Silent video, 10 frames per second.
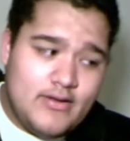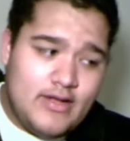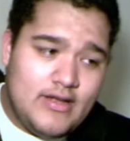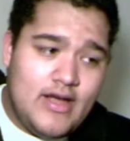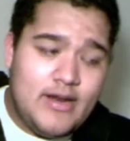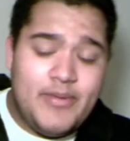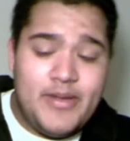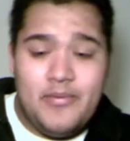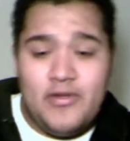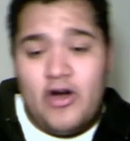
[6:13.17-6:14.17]
a lot of
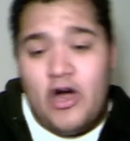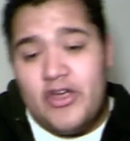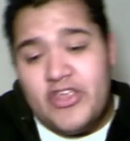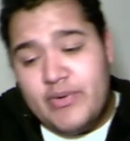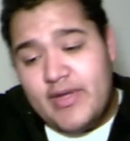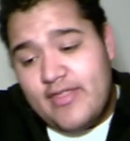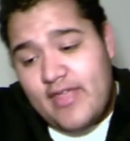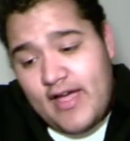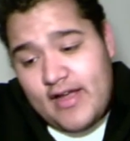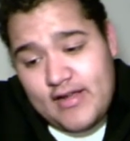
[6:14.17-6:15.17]
people are arguing
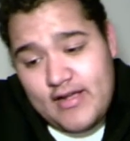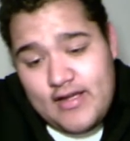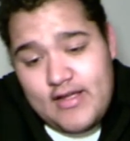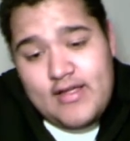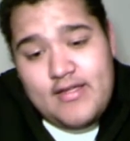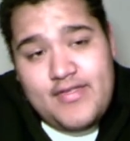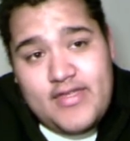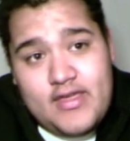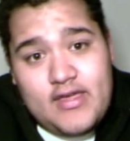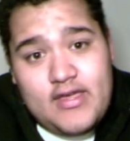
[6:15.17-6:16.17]
that
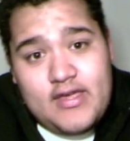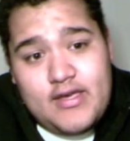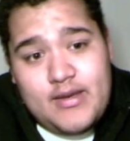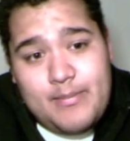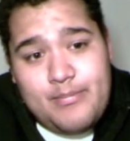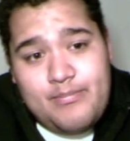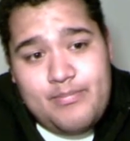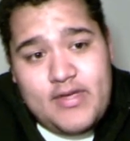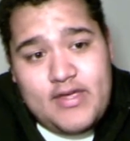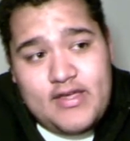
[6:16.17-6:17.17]
the
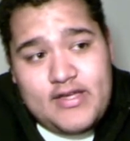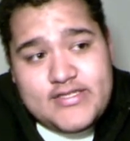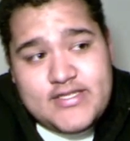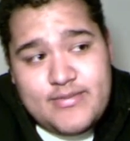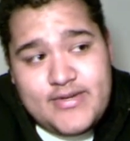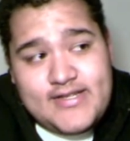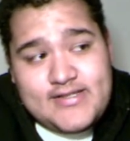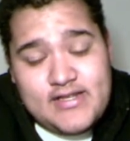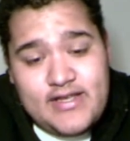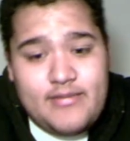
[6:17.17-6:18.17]
PS3
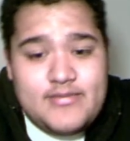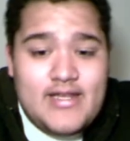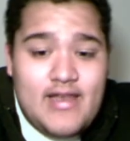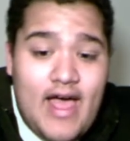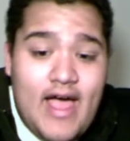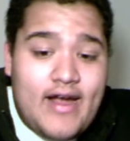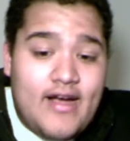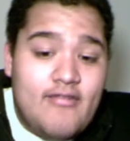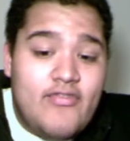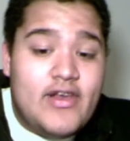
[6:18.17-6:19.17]
Slim's lack
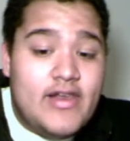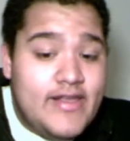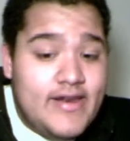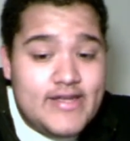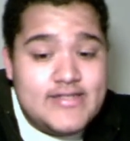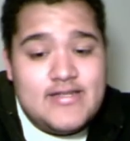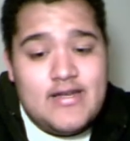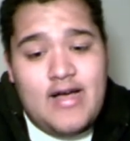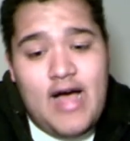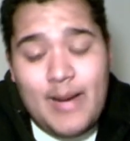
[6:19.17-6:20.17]
of the Linux
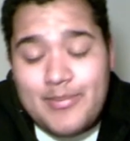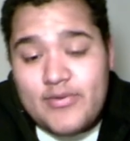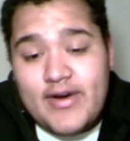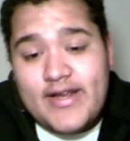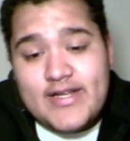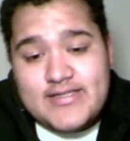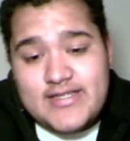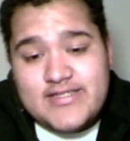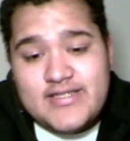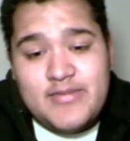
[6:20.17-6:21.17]
operating
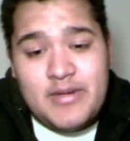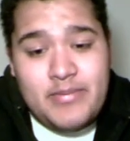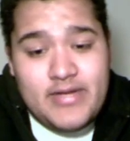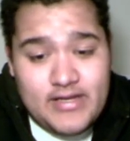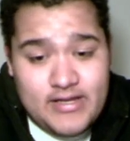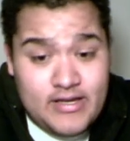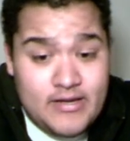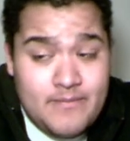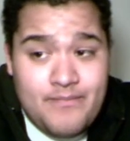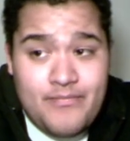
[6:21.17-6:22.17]
system ability